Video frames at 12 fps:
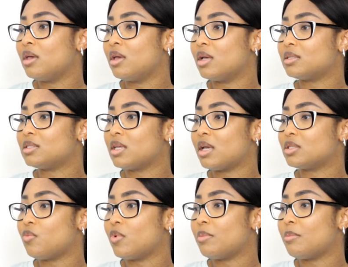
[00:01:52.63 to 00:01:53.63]
It
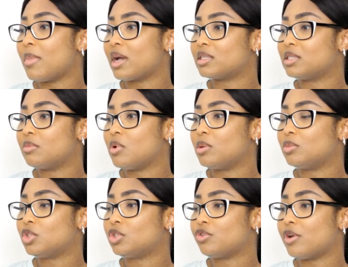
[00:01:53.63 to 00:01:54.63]
says with maximum
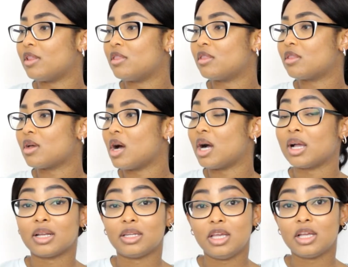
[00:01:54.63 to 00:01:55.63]
strength
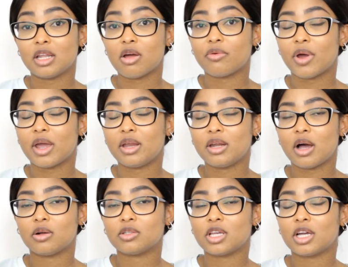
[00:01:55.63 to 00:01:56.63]
organic chlorine.
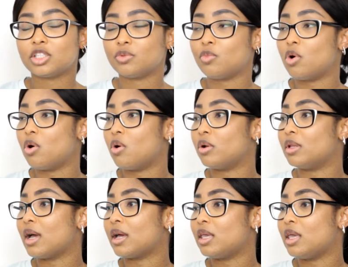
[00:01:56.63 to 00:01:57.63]
I'll touch more on
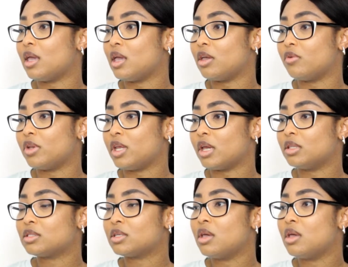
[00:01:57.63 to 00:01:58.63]
that key
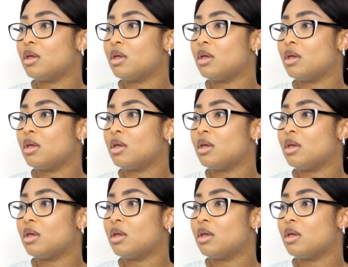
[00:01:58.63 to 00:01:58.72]
ingredient.